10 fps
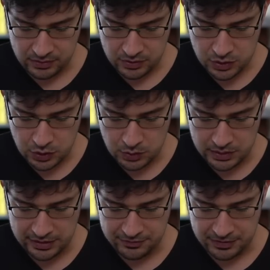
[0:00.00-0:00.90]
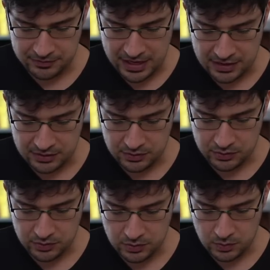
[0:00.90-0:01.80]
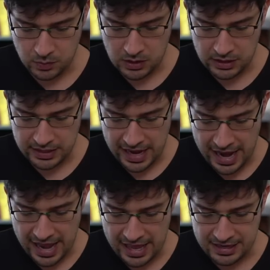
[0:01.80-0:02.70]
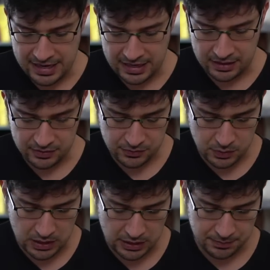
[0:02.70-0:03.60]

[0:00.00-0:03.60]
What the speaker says: two different values, 1 and -1.